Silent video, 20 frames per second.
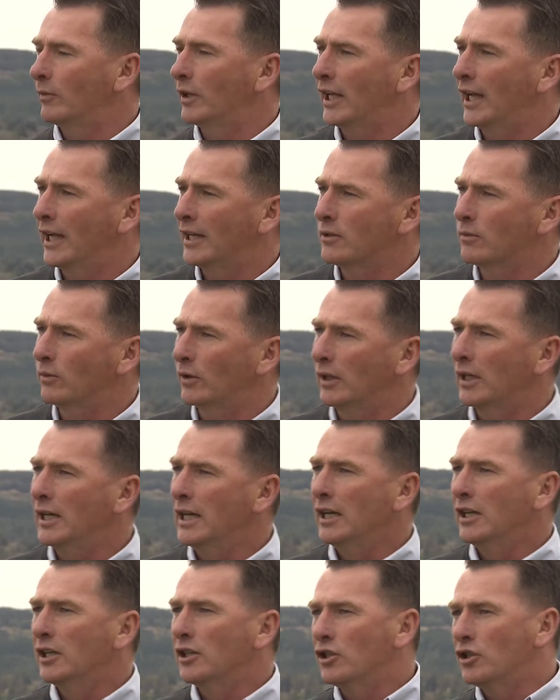the eggs. We,
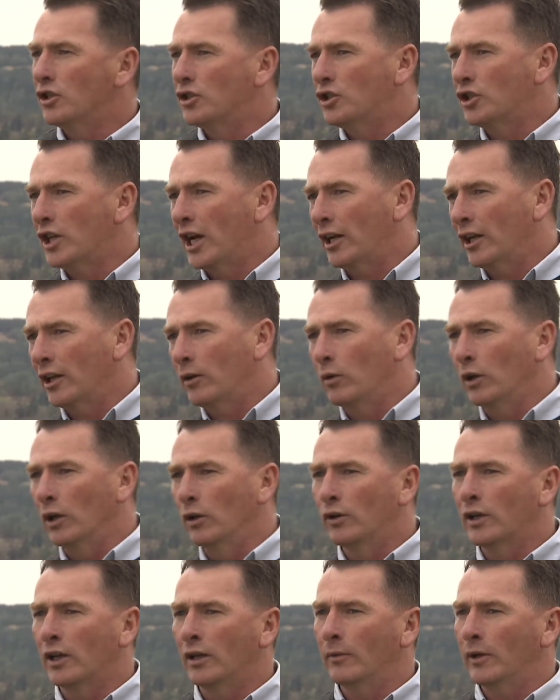generally we're
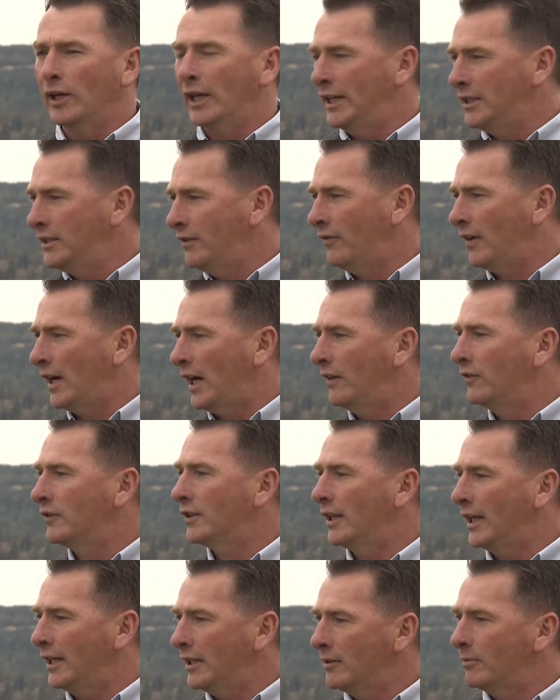looking about 85 to
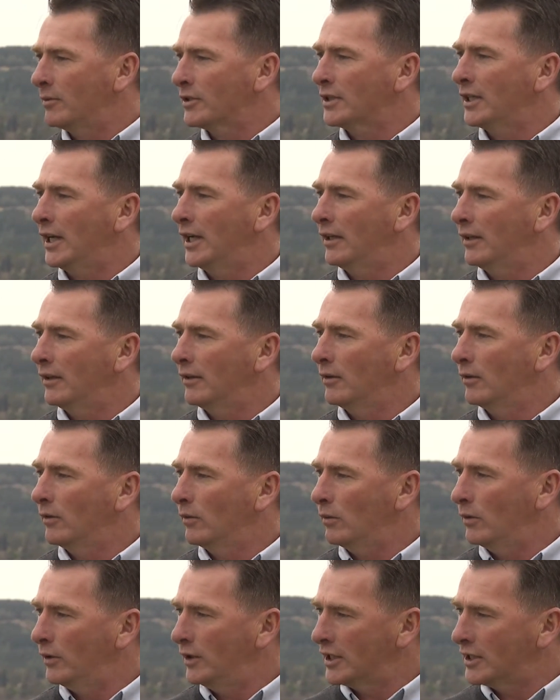90%
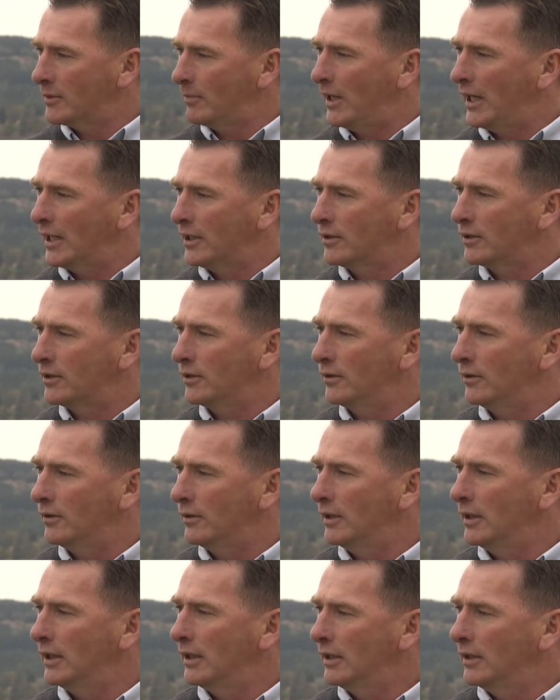we would expect to,
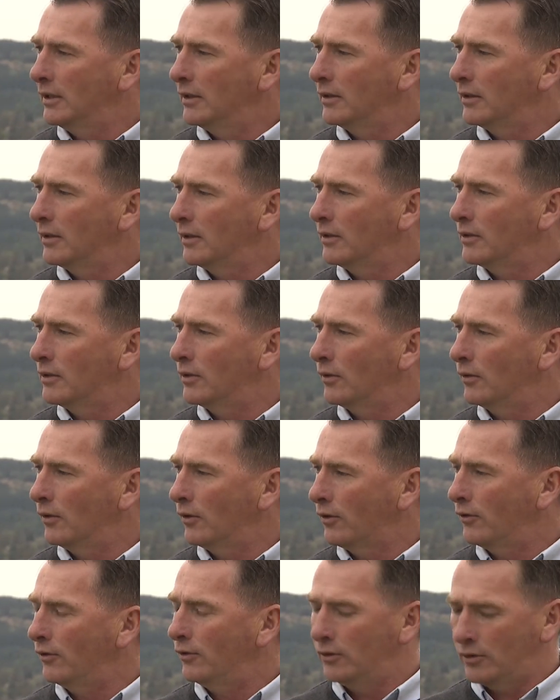to go
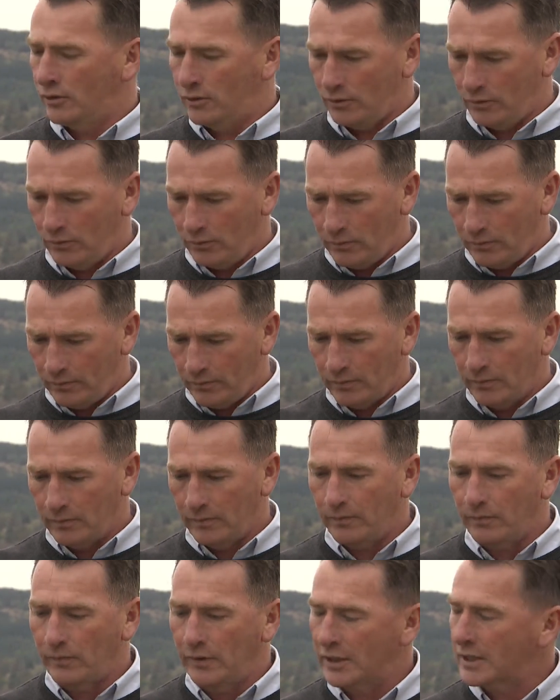through to
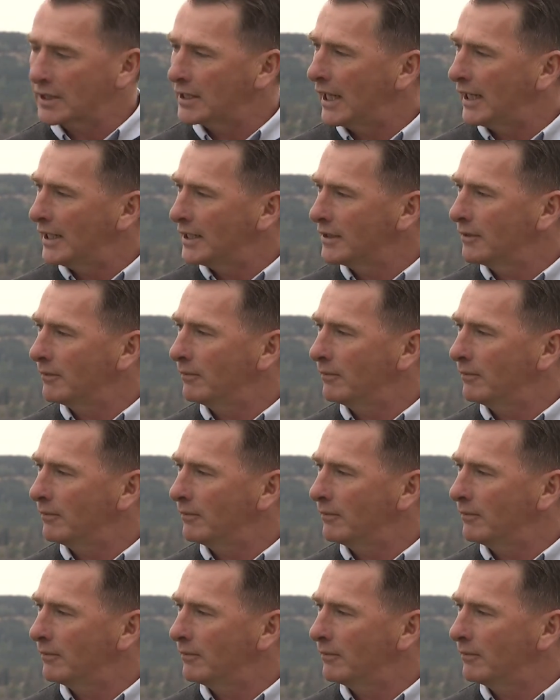this size.